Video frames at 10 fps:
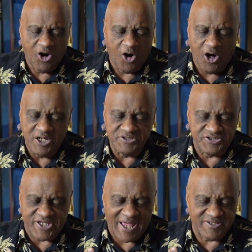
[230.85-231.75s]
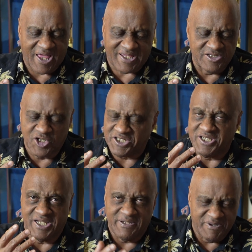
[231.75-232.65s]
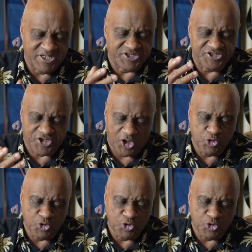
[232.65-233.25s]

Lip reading: that can look at an image and tell